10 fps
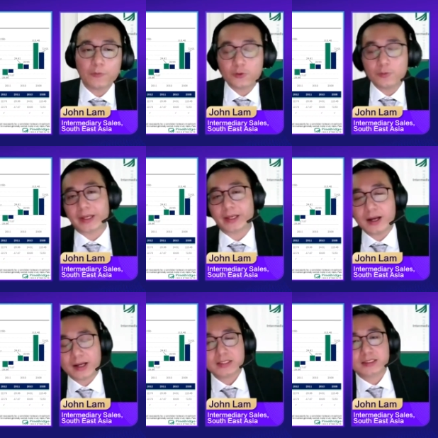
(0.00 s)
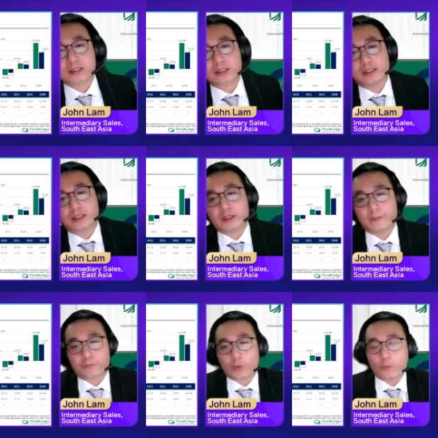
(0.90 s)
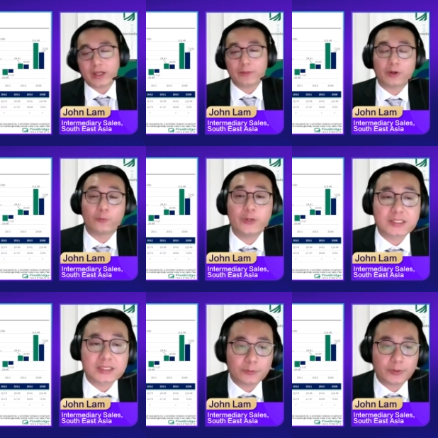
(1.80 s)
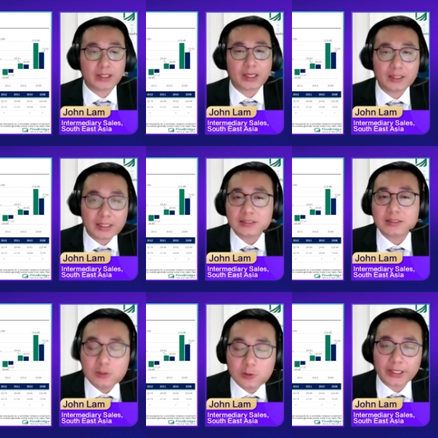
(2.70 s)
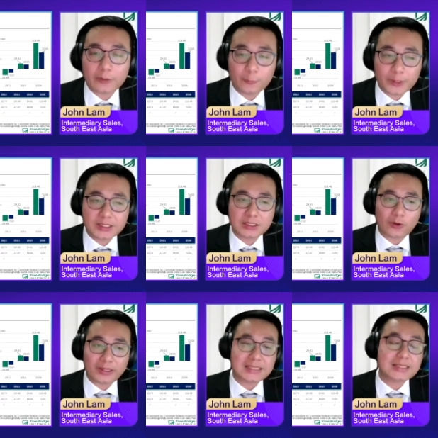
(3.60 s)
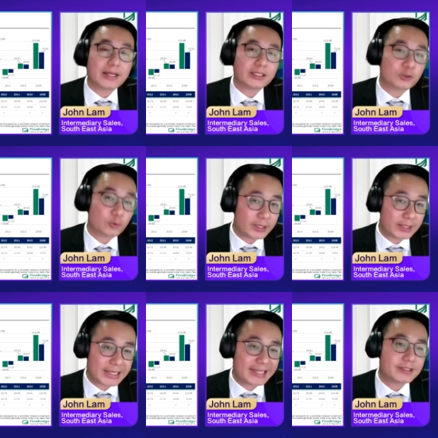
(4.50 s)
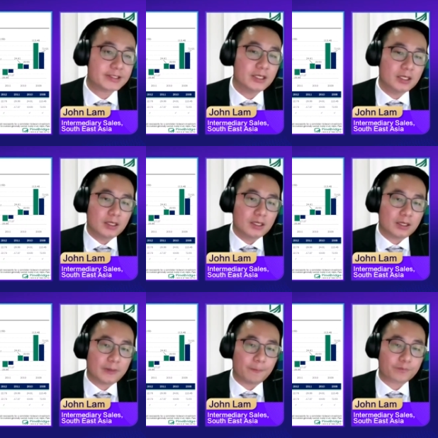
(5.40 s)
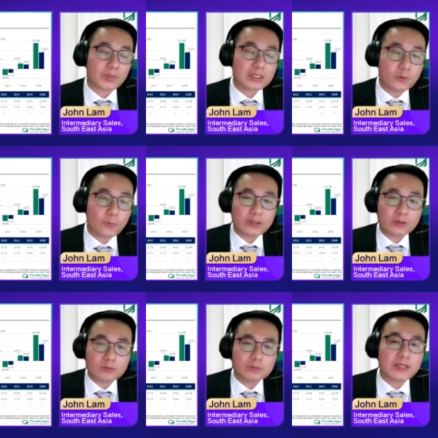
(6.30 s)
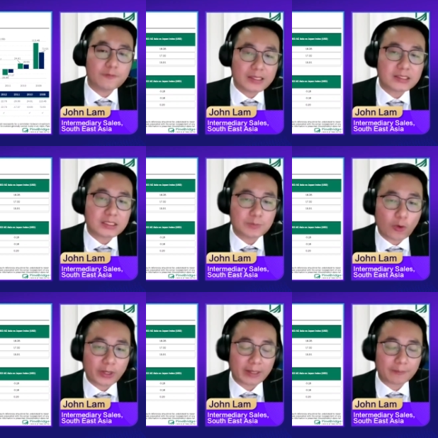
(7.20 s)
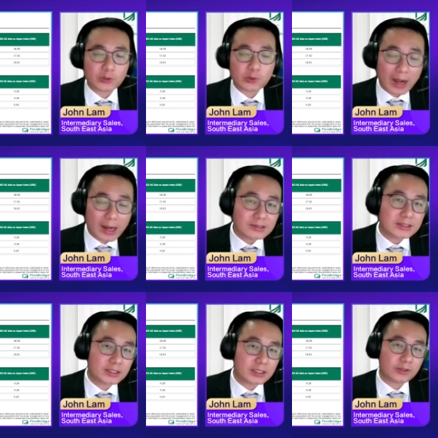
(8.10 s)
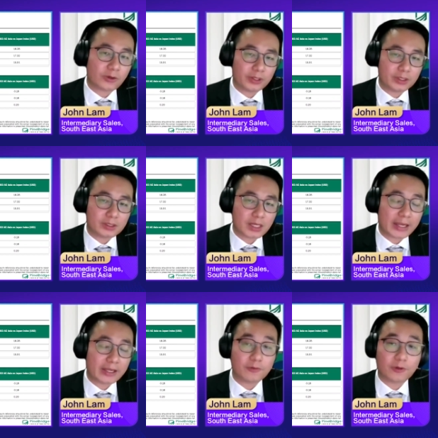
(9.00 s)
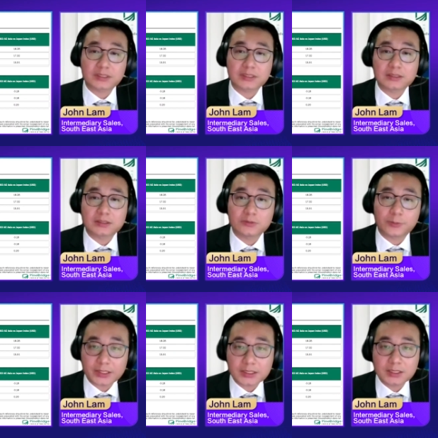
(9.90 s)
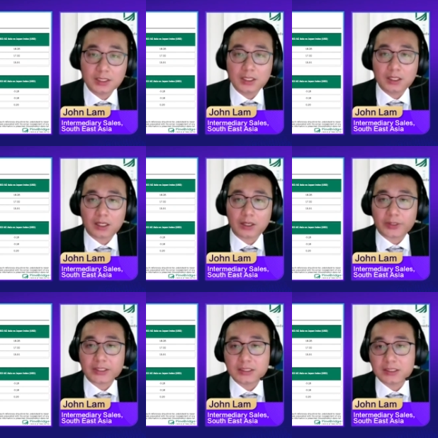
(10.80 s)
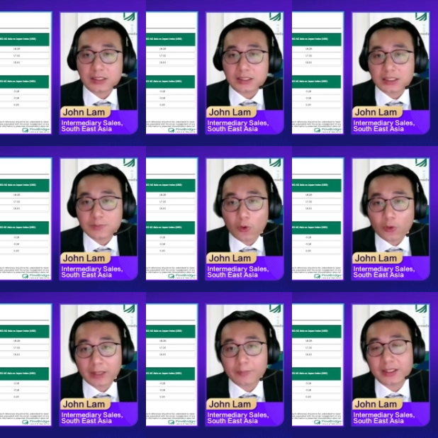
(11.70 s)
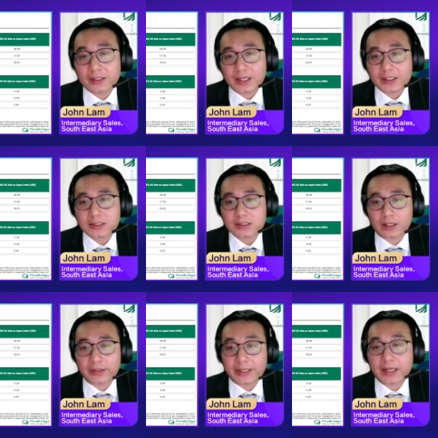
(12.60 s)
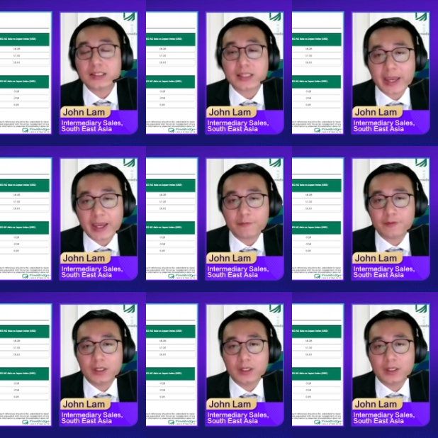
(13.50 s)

you might ask, what about risks, right? And let's look at risks on slide 28. So when you invest in small cap, you are taking on higher volatility risks. You can see the small cap index does have